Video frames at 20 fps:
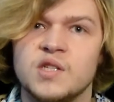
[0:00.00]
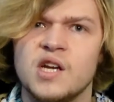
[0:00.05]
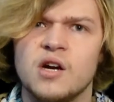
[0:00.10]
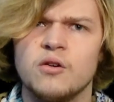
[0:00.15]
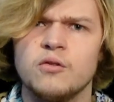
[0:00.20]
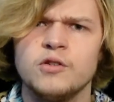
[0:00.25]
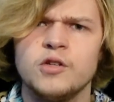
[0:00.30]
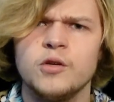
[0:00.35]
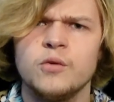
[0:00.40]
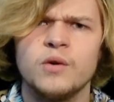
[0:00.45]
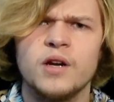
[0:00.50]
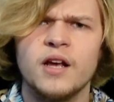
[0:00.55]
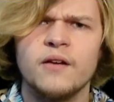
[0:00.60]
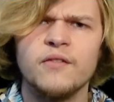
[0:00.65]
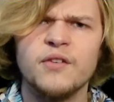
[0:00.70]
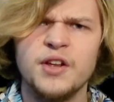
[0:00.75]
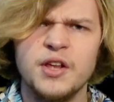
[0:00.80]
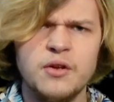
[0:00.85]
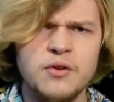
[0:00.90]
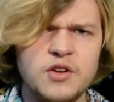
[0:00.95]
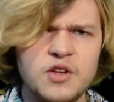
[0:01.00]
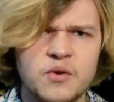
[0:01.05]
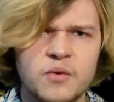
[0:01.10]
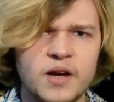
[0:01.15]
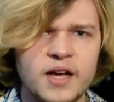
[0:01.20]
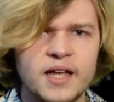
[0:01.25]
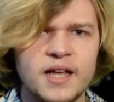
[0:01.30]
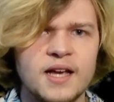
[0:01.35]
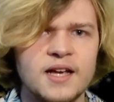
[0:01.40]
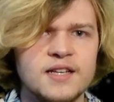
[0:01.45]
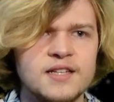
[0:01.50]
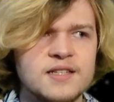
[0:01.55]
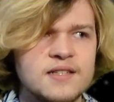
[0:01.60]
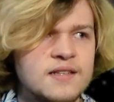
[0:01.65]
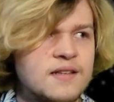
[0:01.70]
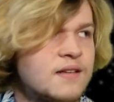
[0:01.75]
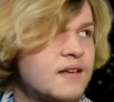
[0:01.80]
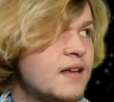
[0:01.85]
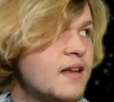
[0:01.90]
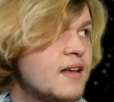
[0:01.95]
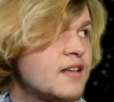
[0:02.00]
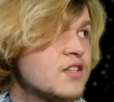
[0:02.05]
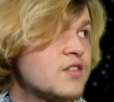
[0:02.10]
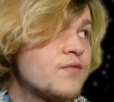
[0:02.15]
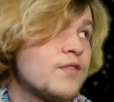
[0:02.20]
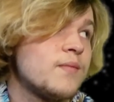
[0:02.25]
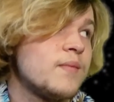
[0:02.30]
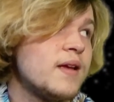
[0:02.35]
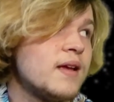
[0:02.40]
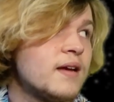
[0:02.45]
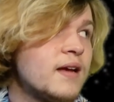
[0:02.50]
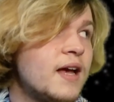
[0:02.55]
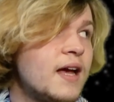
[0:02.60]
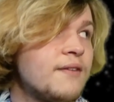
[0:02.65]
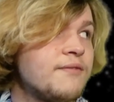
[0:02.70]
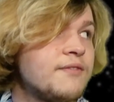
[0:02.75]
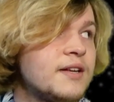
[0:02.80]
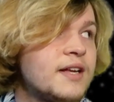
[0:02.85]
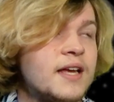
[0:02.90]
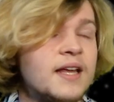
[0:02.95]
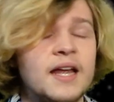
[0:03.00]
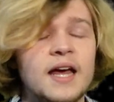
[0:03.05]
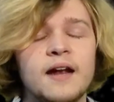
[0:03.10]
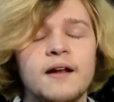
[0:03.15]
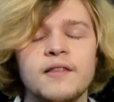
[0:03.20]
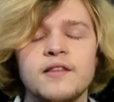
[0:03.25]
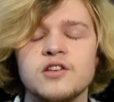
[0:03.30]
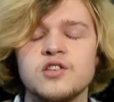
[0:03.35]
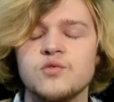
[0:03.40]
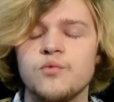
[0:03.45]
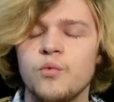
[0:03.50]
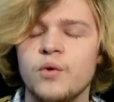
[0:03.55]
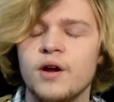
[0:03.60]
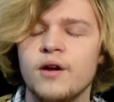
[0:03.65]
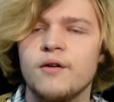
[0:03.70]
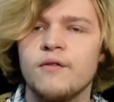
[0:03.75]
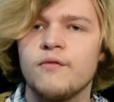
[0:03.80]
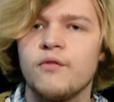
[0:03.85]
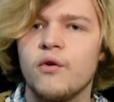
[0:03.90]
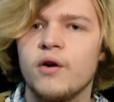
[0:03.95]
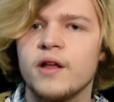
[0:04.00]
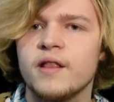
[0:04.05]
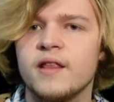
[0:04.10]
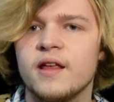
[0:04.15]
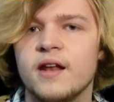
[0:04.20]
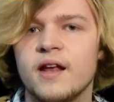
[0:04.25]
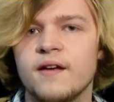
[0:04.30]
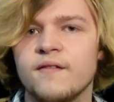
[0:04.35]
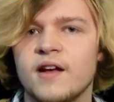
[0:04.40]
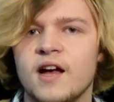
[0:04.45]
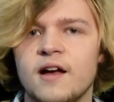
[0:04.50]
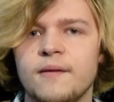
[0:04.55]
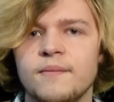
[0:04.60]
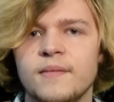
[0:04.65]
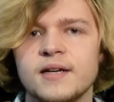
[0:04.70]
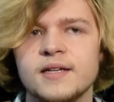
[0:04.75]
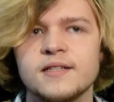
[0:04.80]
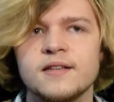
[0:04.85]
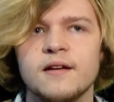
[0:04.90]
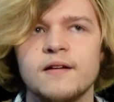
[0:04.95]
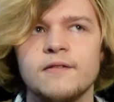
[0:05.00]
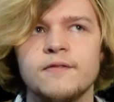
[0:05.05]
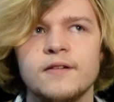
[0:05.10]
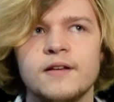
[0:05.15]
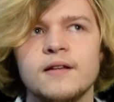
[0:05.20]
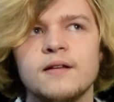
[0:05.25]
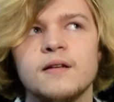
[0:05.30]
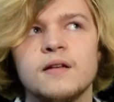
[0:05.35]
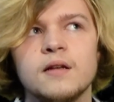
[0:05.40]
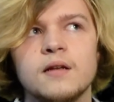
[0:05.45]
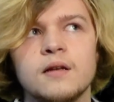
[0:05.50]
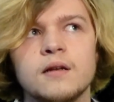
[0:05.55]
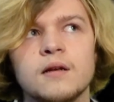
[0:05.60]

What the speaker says: go do whatever you do, I guess. As for me, I have to get out of this weird void that I've gotten myself in.